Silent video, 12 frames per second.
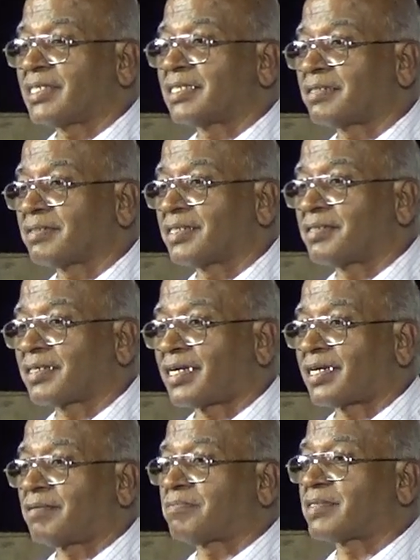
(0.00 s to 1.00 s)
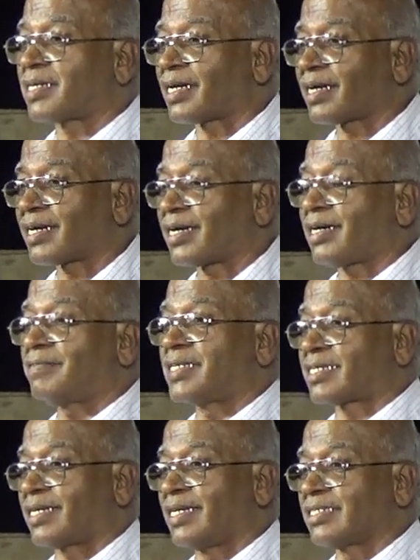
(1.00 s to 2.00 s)
kind of have a
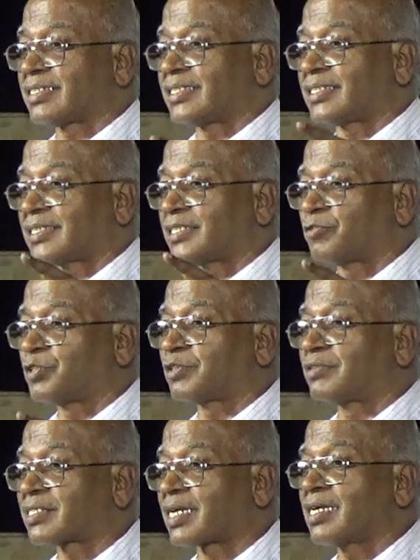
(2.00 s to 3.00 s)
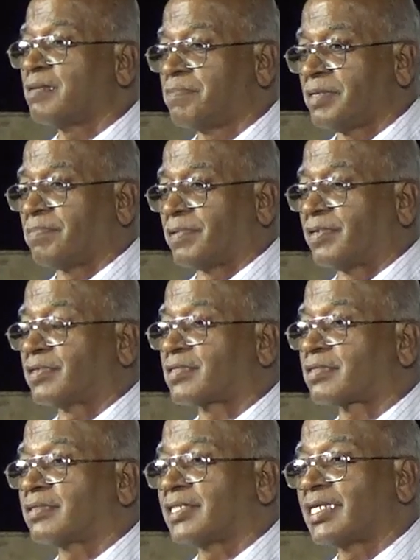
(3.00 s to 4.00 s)
training center which will train people
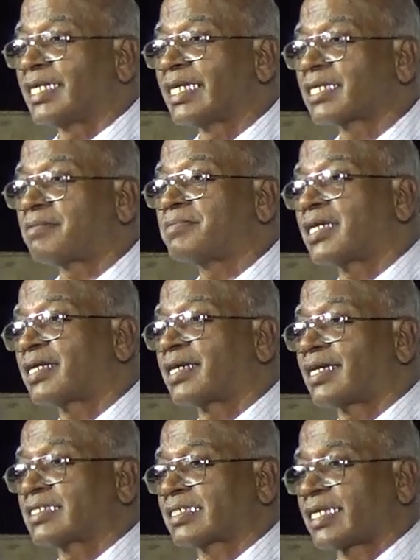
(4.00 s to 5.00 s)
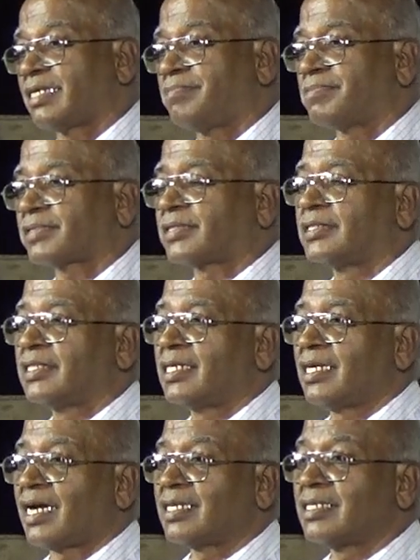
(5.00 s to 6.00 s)
in income generating schemes.
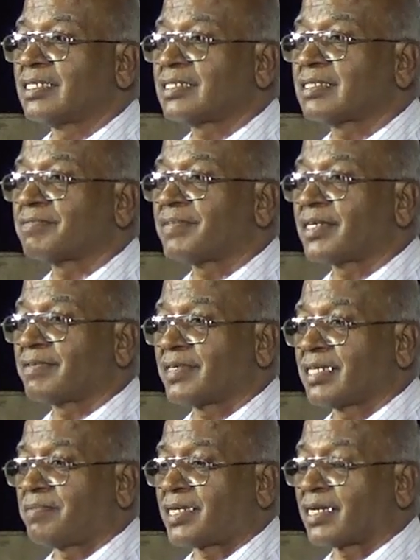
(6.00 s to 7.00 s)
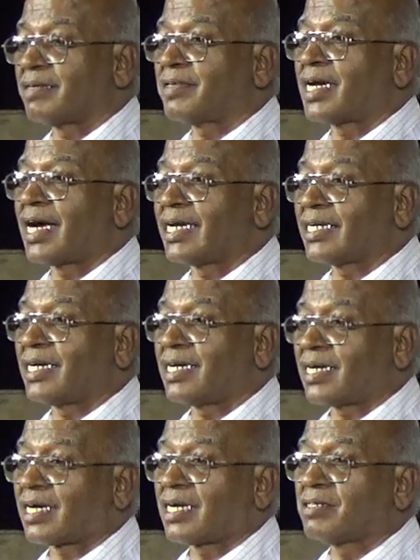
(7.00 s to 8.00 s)
And this is very, very important. Even ITI
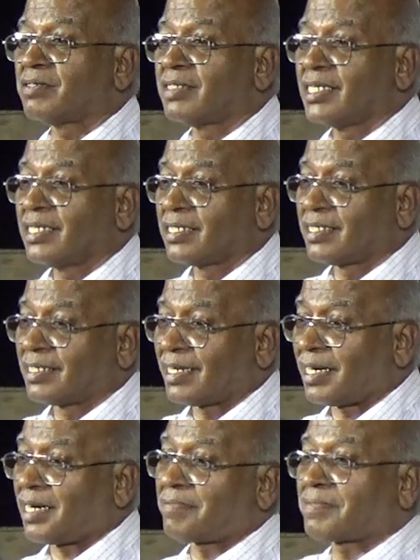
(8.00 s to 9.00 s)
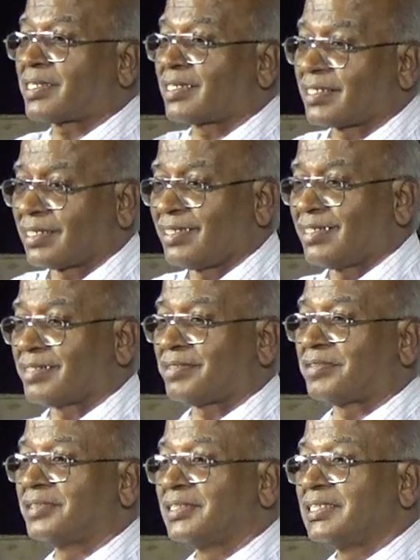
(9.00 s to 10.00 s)
and all, you need after 10th,
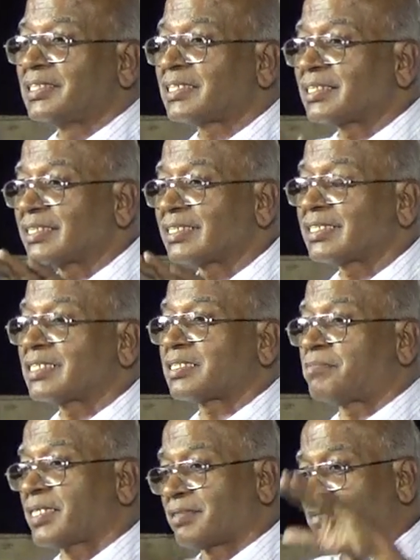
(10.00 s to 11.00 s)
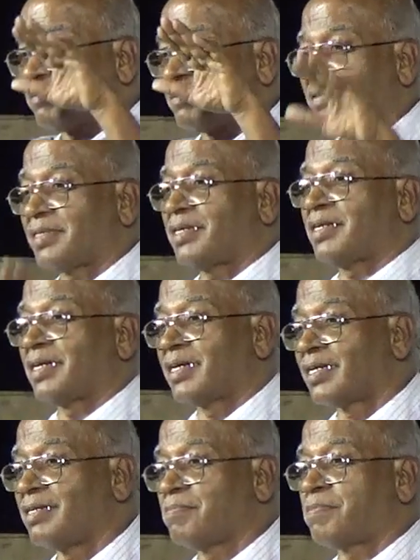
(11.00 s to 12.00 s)
See, this is something
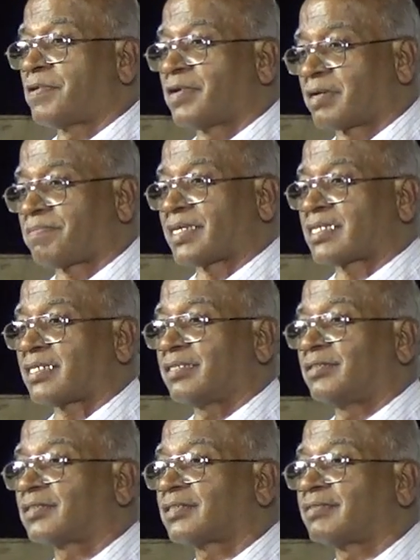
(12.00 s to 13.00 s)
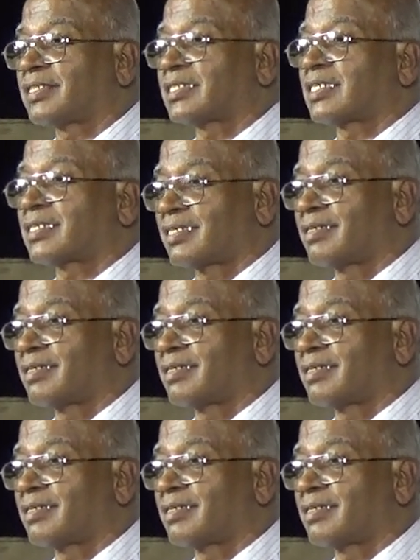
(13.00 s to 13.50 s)
any poor person, whether